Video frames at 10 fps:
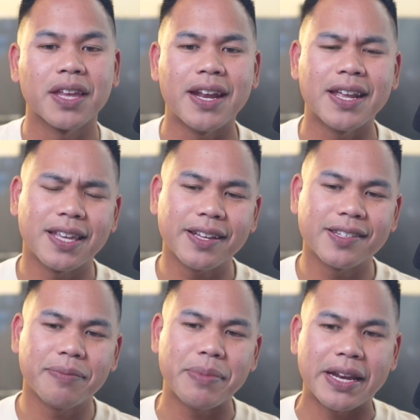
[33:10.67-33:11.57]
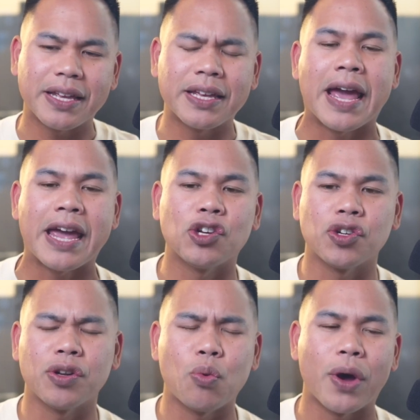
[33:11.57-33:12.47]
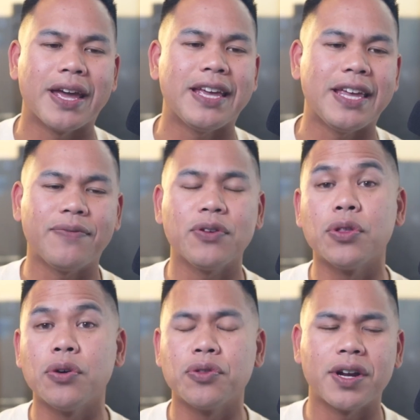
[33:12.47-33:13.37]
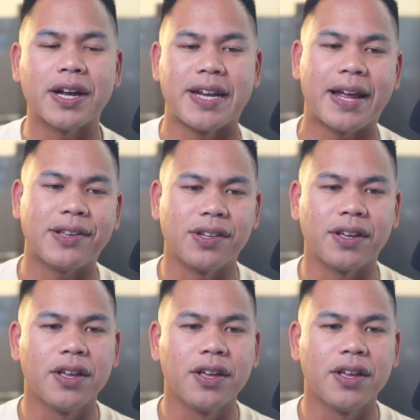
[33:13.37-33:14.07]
And it gets them engaged in a way, even though they're not dancing.